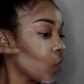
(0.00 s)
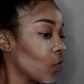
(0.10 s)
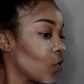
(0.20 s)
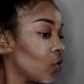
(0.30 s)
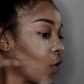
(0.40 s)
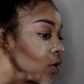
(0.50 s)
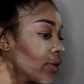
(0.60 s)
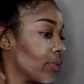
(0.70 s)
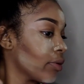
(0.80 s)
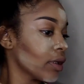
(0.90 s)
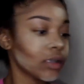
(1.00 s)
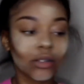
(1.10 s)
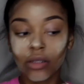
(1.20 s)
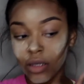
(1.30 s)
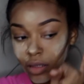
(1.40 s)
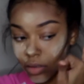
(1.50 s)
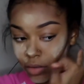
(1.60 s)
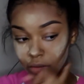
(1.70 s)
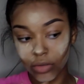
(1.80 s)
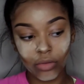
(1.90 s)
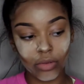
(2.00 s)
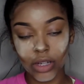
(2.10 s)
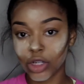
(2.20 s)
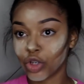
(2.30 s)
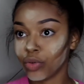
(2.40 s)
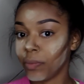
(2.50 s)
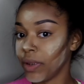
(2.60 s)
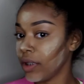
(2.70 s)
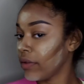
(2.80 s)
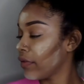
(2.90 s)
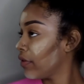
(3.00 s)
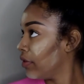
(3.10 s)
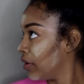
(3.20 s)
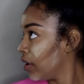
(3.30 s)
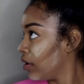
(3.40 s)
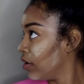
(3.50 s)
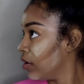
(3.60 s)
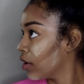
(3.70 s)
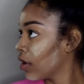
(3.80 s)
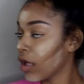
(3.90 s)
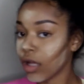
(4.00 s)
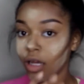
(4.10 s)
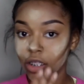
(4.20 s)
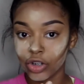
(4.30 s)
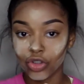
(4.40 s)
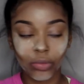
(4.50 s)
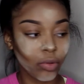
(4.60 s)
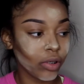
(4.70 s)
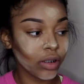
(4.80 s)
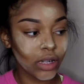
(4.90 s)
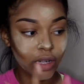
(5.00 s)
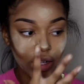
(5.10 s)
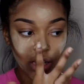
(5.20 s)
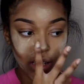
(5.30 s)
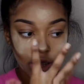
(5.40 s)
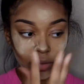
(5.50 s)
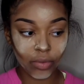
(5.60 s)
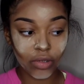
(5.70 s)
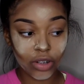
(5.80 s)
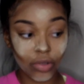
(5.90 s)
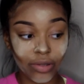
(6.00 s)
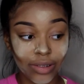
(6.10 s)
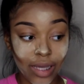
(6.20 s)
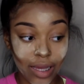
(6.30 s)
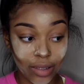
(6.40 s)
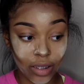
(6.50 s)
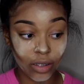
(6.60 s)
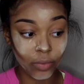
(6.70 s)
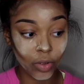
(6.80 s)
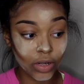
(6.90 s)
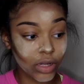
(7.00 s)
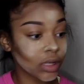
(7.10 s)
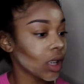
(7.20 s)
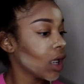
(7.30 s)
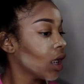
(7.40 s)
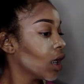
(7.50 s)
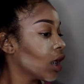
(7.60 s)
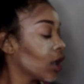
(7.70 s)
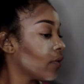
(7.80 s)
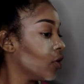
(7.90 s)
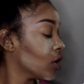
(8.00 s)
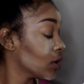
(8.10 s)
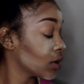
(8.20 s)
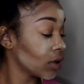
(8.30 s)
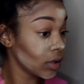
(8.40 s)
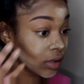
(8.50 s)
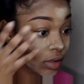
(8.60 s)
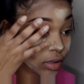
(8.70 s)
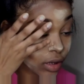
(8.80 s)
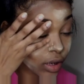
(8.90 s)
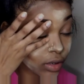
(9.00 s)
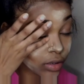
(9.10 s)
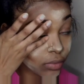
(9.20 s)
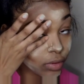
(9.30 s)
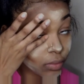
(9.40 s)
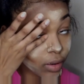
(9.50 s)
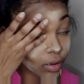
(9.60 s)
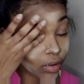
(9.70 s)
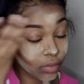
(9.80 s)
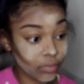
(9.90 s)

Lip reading: The darker parts are going to be the contour parts, and the lighter parts are the highlighted parts of your skin. I got some in my eye.